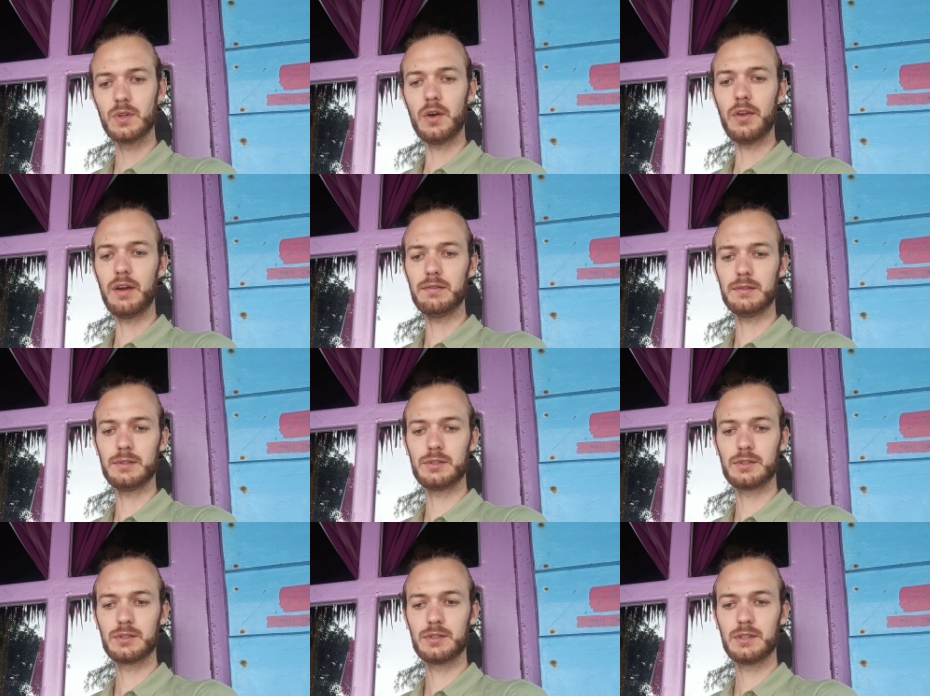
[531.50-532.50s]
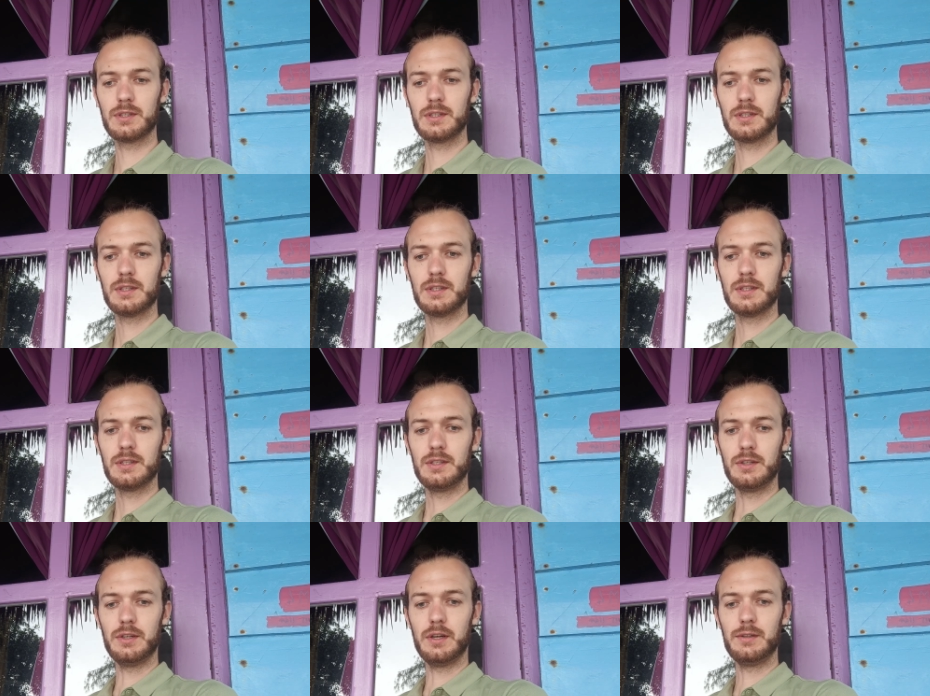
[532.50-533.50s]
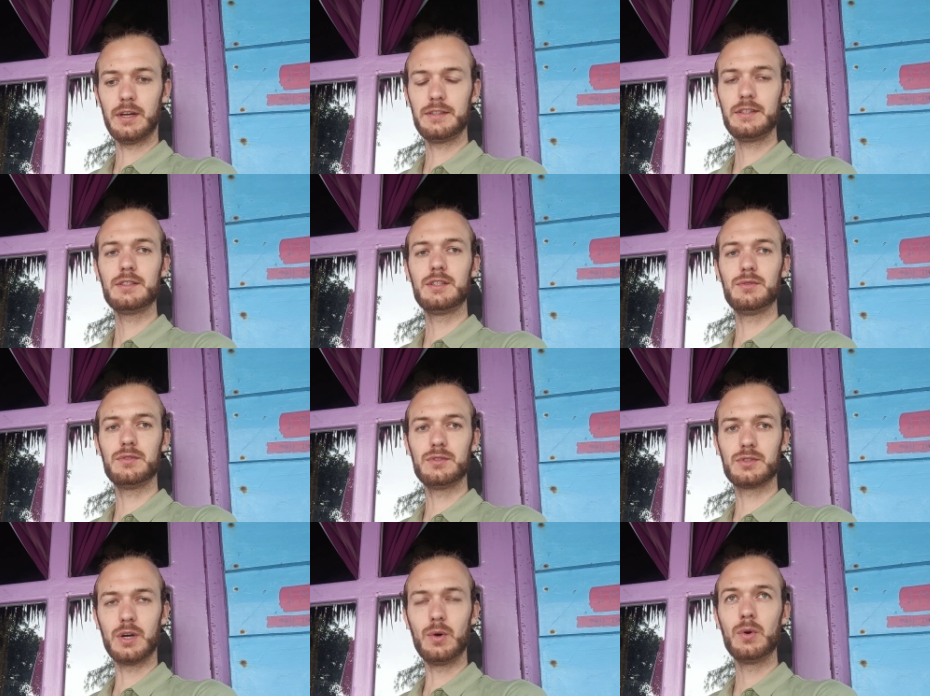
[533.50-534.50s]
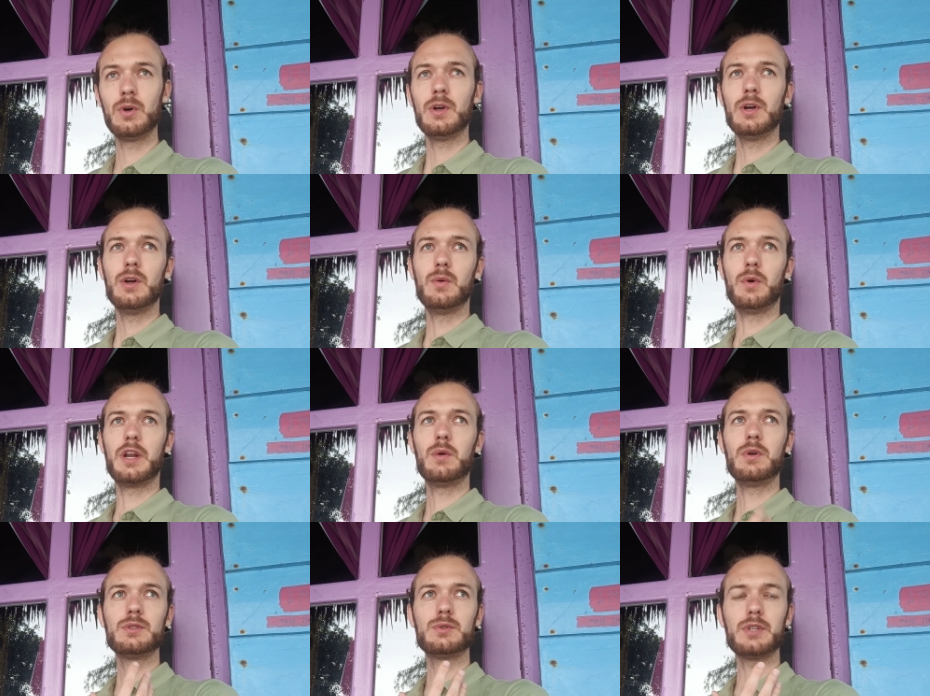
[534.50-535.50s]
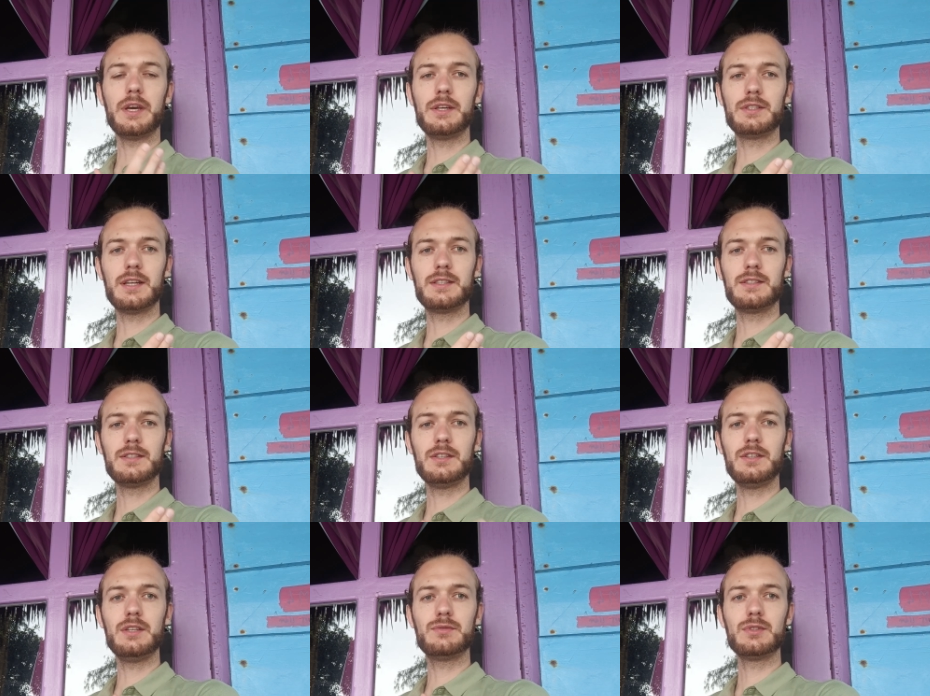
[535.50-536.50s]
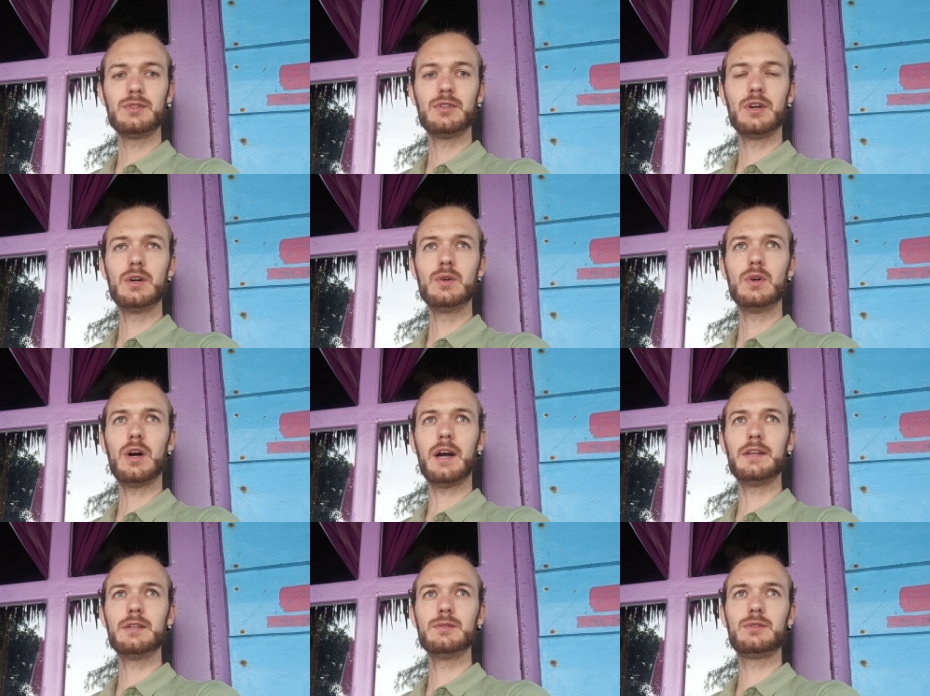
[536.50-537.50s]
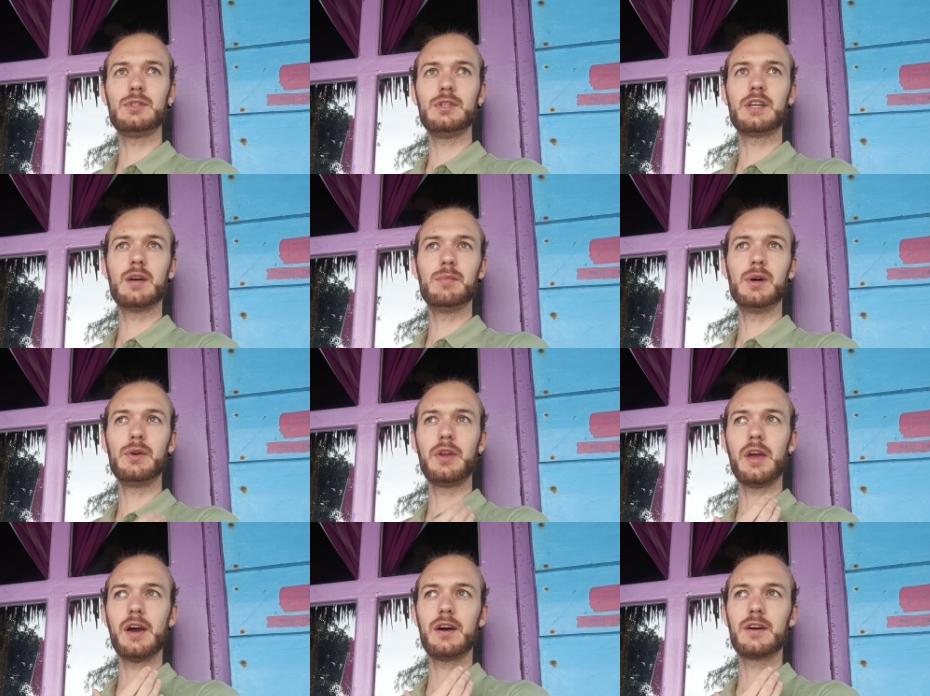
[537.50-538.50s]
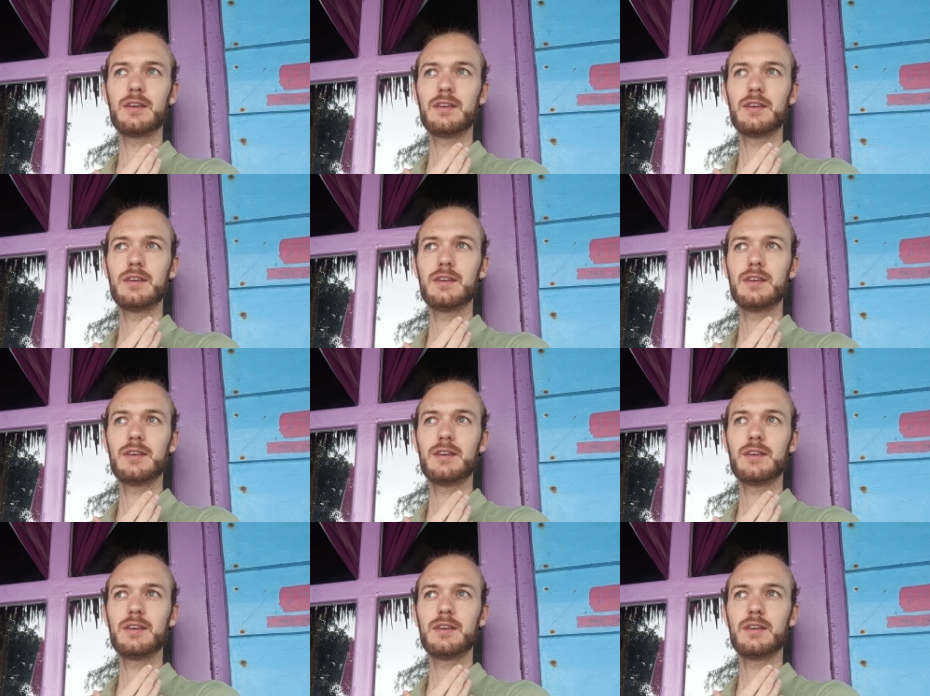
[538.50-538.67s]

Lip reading: on average. You know, I think so. What I want to say is that even though I don't see Cambodia